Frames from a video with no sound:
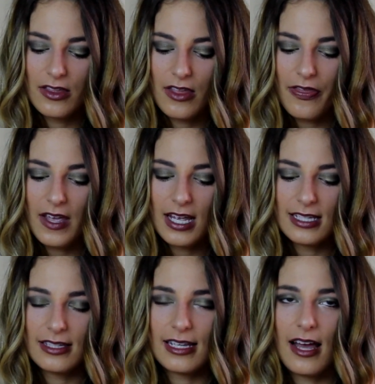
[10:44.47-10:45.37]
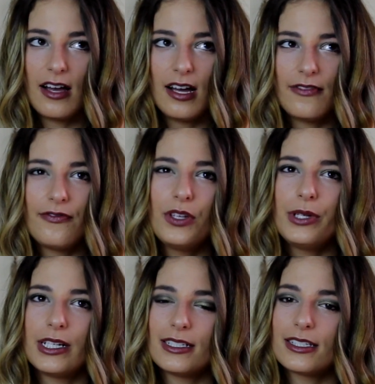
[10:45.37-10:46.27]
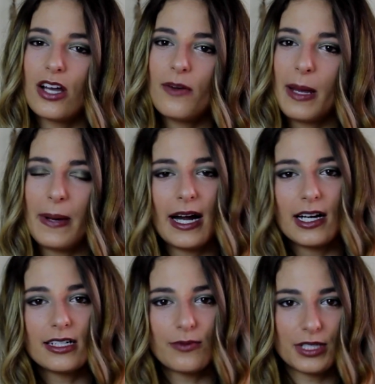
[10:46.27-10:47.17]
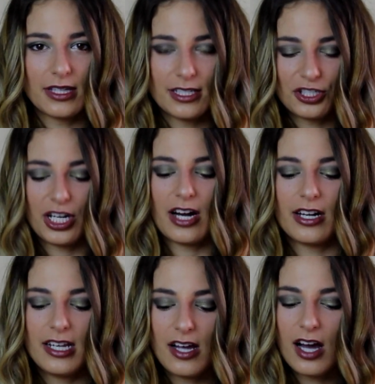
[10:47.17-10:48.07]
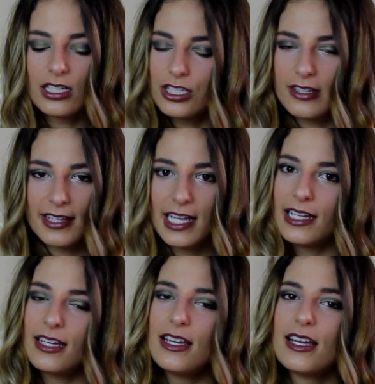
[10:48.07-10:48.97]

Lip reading: the thing is, a few years ago my parents went to this charity auction thing,